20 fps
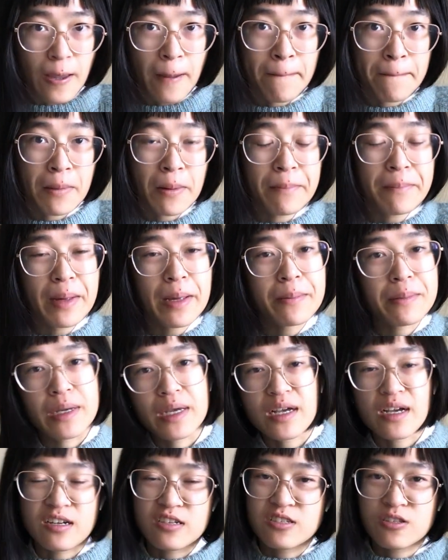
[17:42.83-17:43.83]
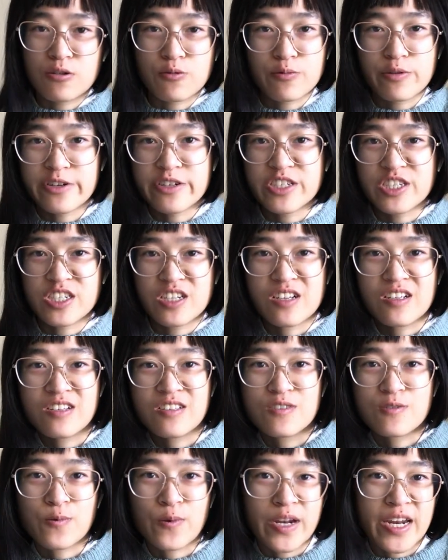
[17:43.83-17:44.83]
but maybe I'll start wearing
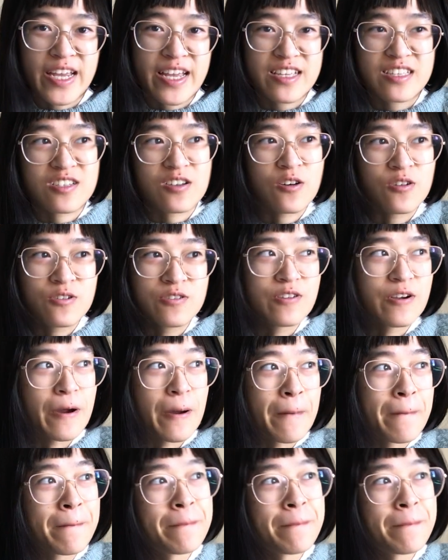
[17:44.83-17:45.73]
jeans when it gets colder.